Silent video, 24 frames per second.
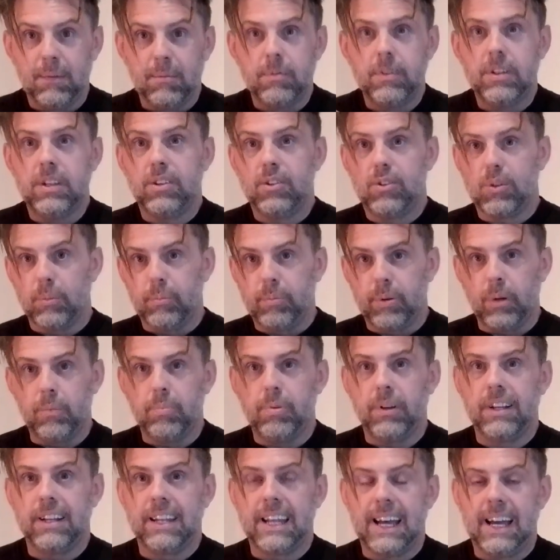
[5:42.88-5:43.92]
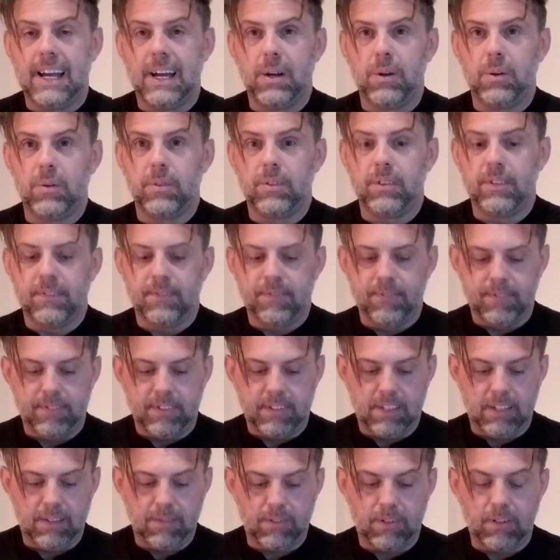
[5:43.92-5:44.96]
you're jumping up and down,
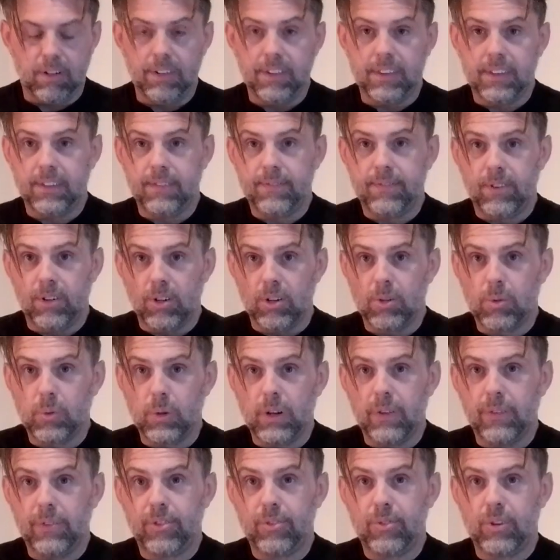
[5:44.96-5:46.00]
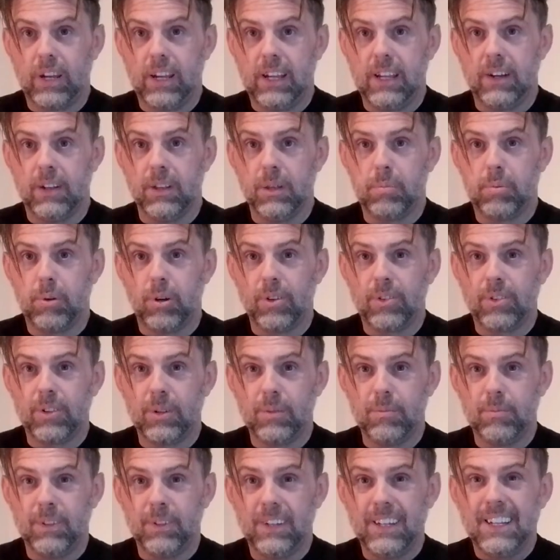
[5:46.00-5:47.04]
you've got the 412 straight on the
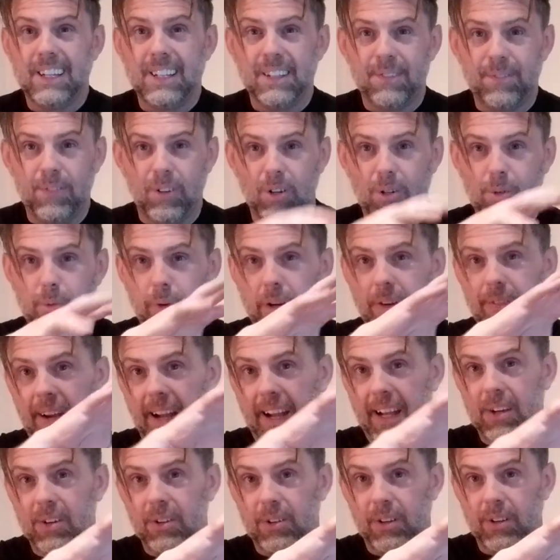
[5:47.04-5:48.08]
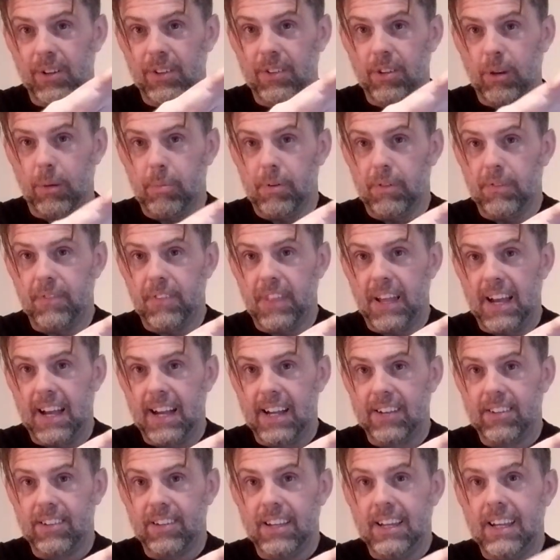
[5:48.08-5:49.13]
bottom, 412 angled on top of
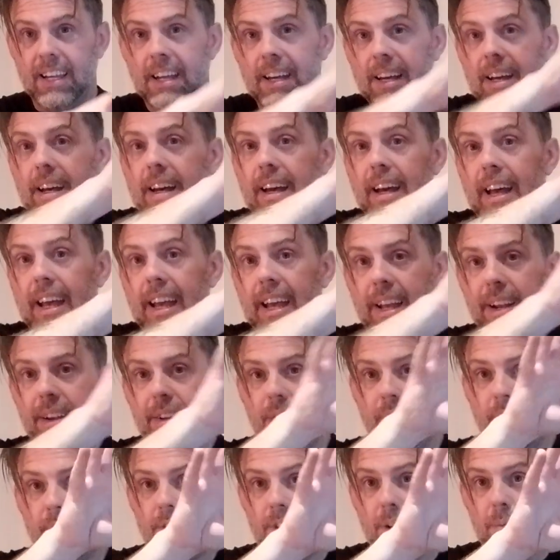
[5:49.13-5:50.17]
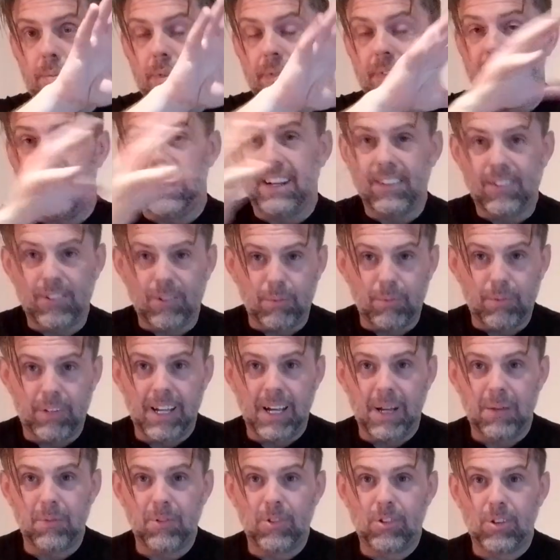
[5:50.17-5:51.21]
that, a head on top of that,
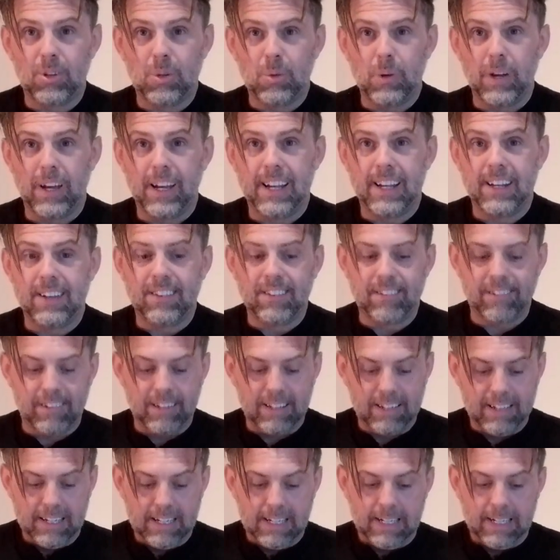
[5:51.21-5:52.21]
sometimes two heads.